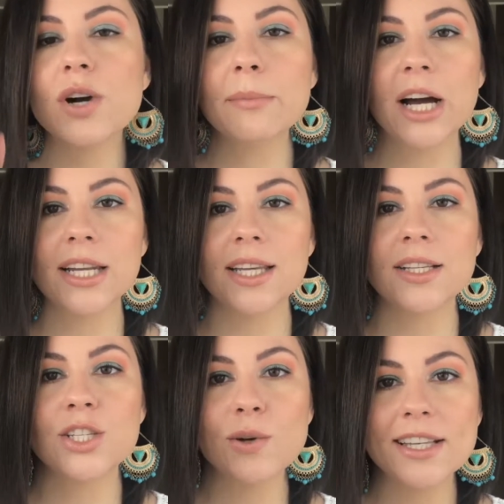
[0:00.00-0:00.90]
Armani,
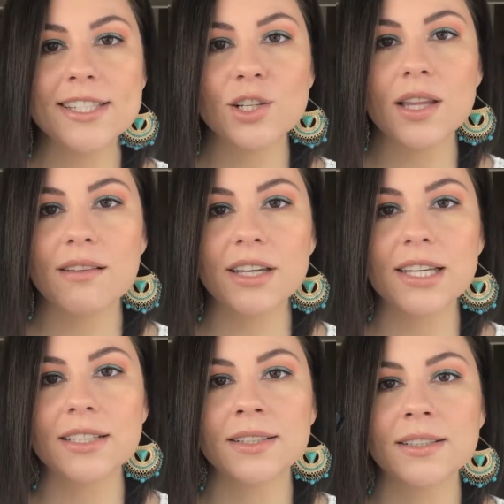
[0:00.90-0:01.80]
do I still love
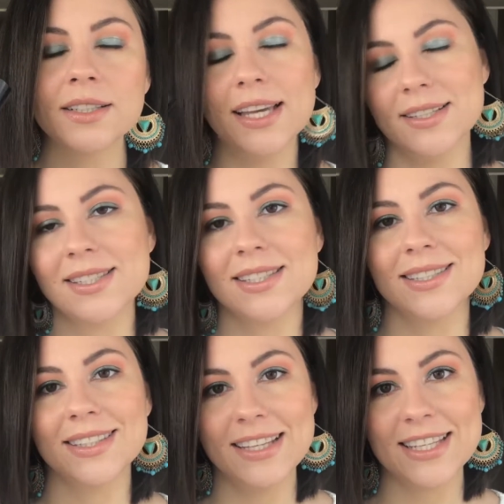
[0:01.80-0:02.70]
it? Yes,
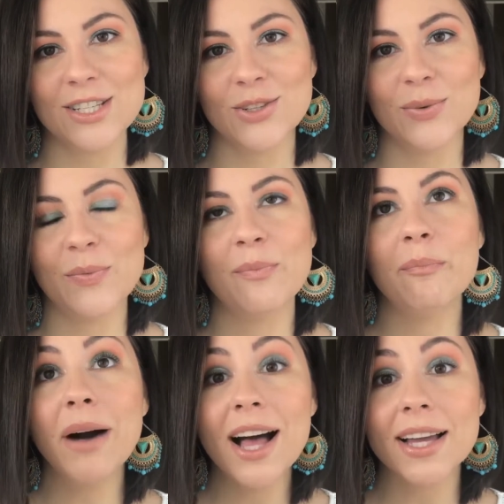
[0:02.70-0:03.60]
yes I do.
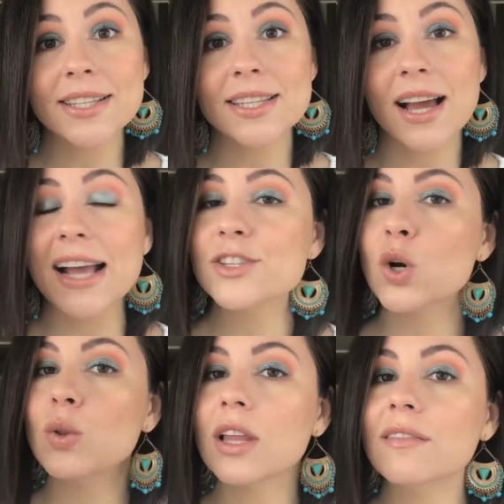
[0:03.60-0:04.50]
But I
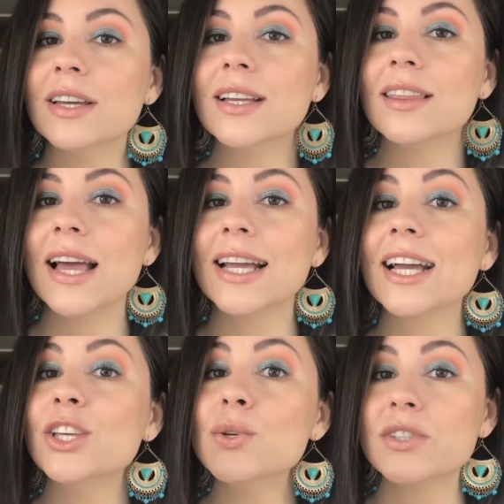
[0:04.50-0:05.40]
don't love it like
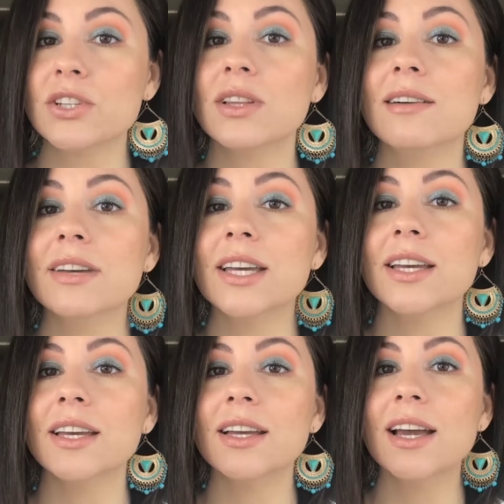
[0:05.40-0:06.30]
I used to love
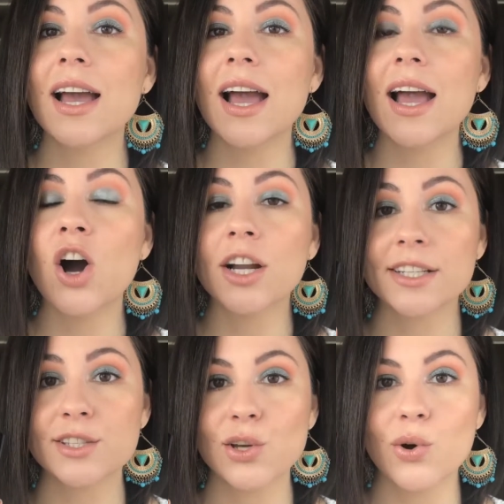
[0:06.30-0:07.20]
it on
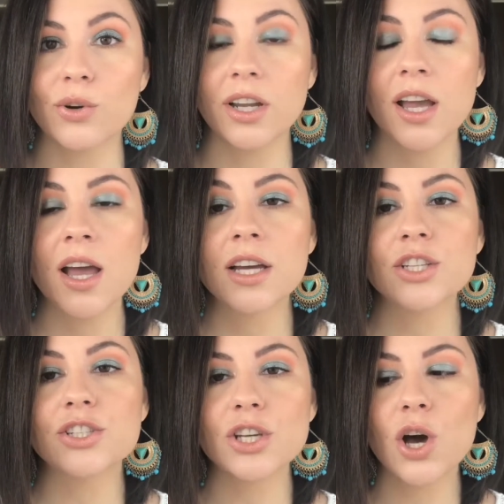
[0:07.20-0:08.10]
its own.
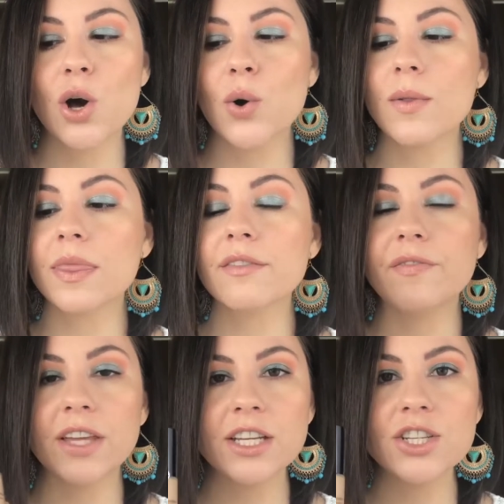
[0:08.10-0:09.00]
So the
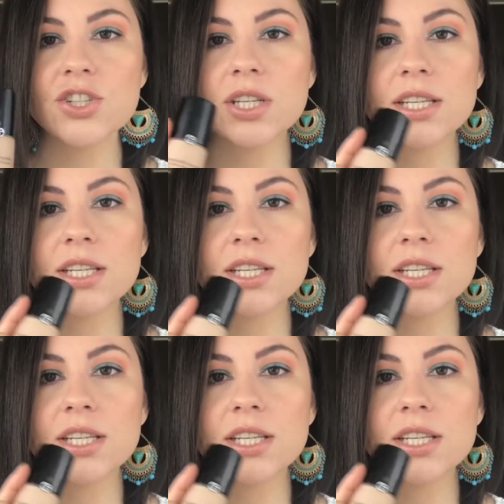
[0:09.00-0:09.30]
finish